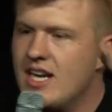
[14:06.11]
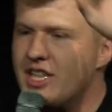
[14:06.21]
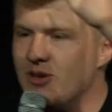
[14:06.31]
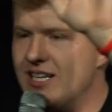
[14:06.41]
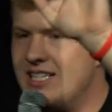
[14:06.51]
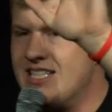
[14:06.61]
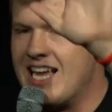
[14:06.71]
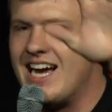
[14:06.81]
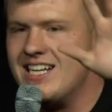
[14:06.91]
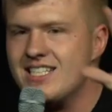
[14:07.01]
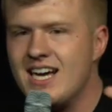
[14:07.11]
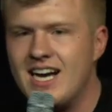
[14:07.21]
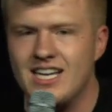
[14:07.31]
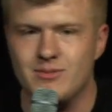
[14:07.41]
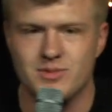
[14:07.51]
there are 9
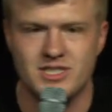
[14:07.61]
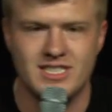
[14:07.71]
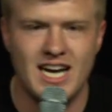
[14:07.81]
times,